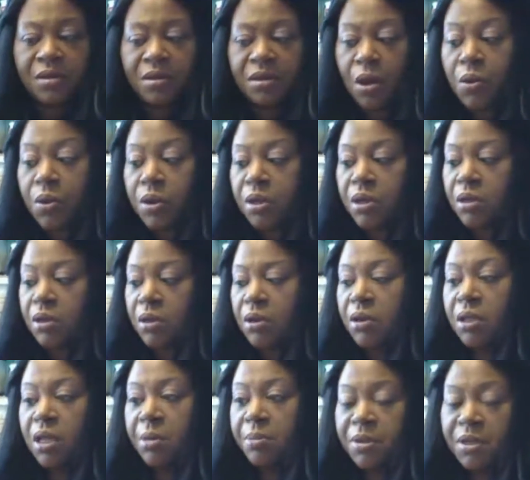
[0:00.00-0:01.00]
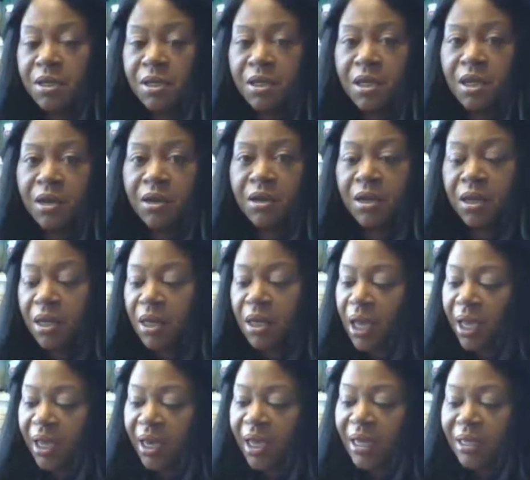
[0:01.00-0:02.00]
coconut oil I put in there.
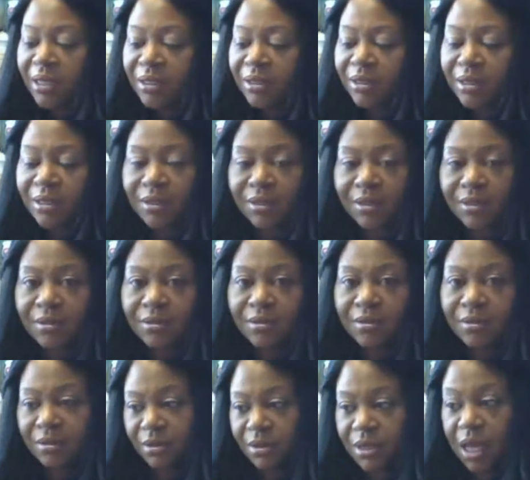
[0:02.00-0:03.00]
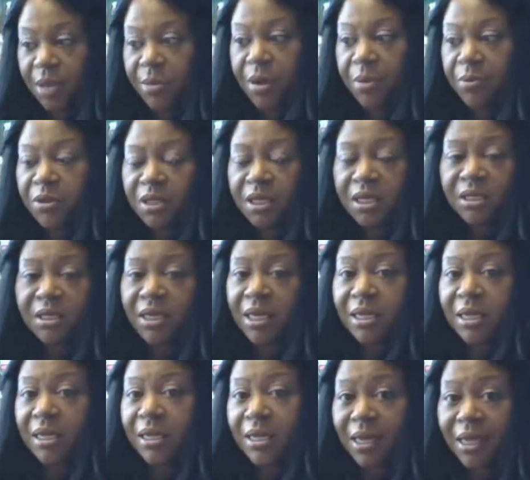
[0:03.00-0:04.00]
And I just didn't come up with this, and
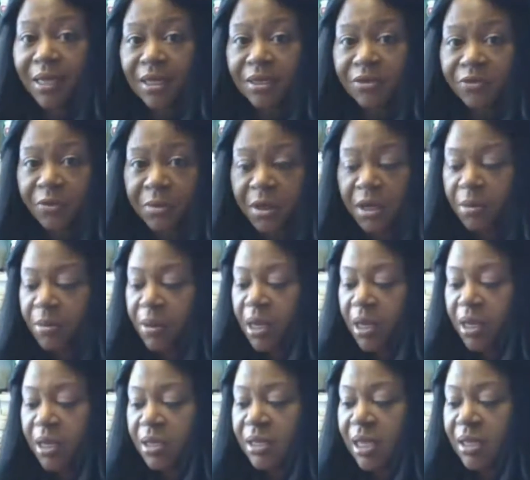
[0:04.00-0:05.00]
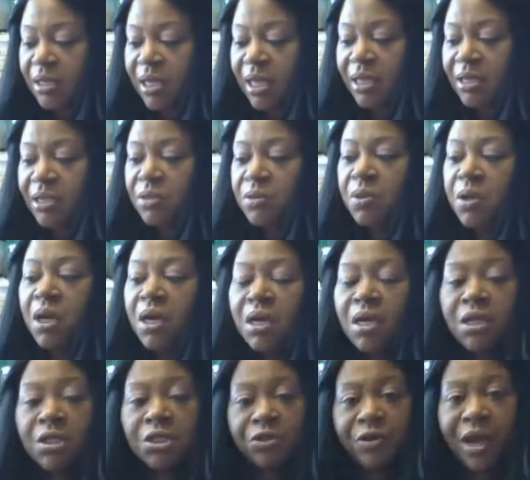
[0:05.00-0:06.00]
I didn't get this from anybody else. I had to
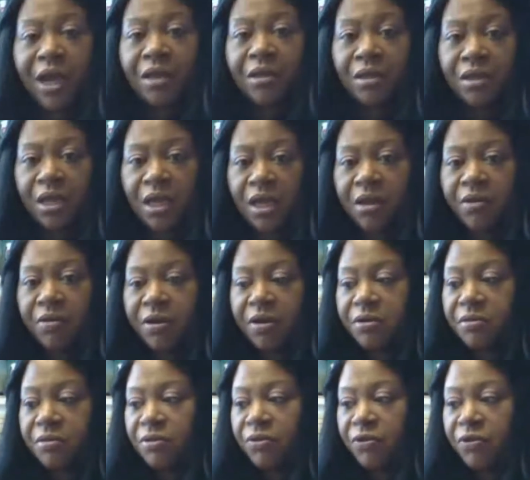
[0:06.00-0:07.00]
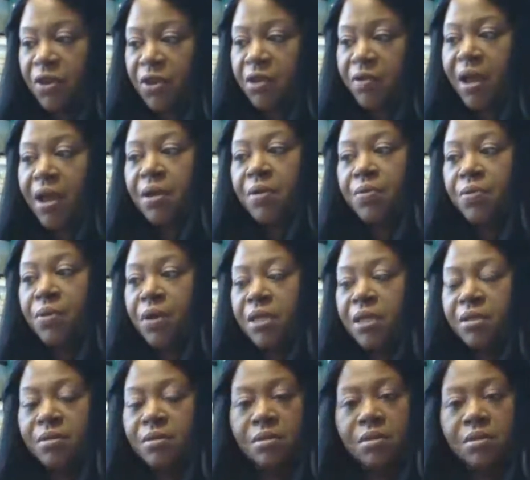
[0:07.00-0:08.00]
trial and error figure out
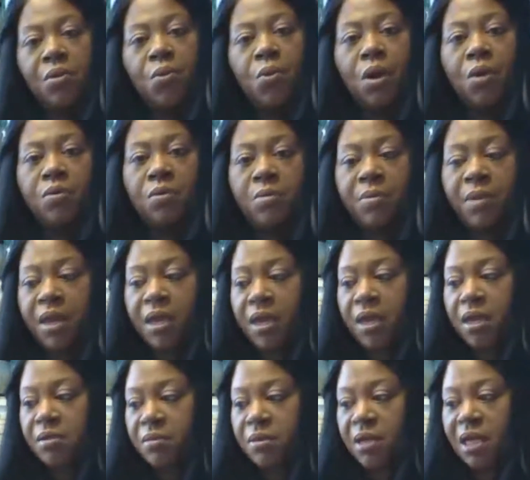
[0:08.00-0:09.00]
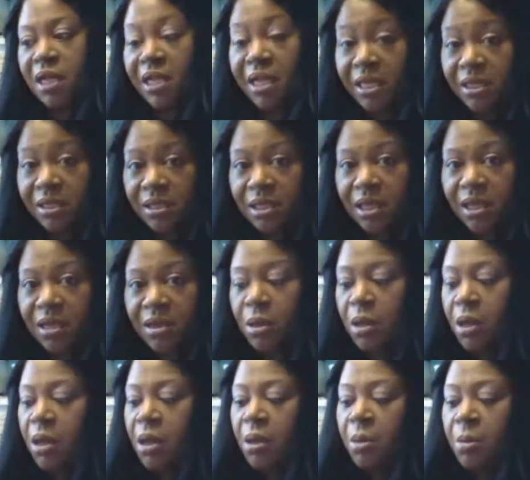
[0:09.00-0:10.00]
what will make it cleansing,
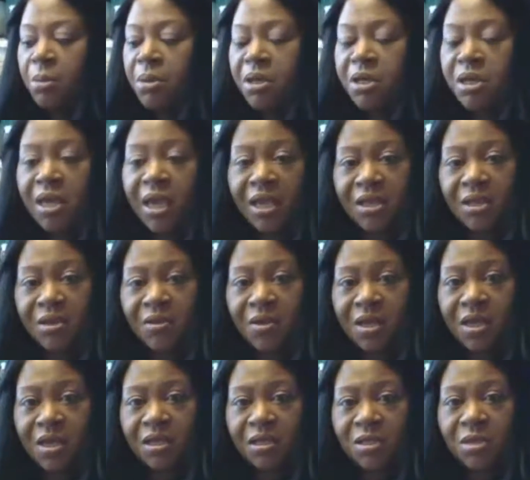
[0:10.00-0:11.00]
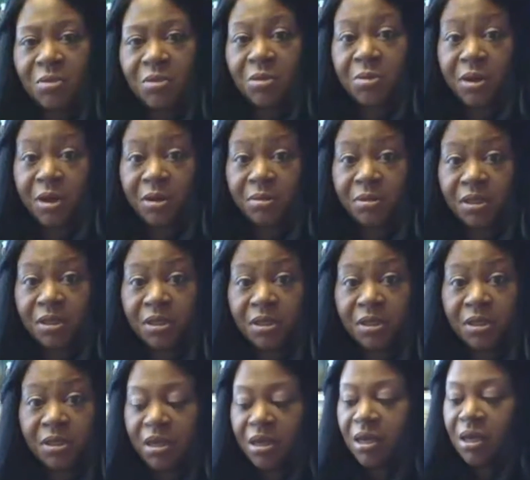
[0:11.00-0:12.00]
but yet you need it to be
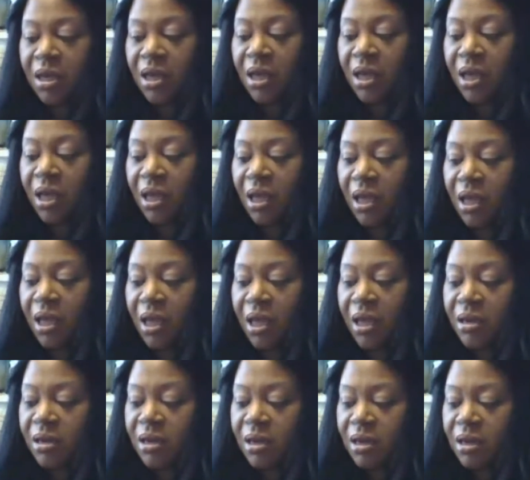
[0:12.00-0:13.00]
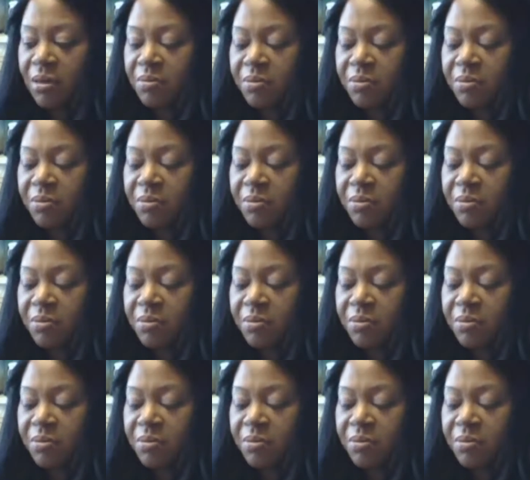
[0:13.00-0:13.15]
bubbly, and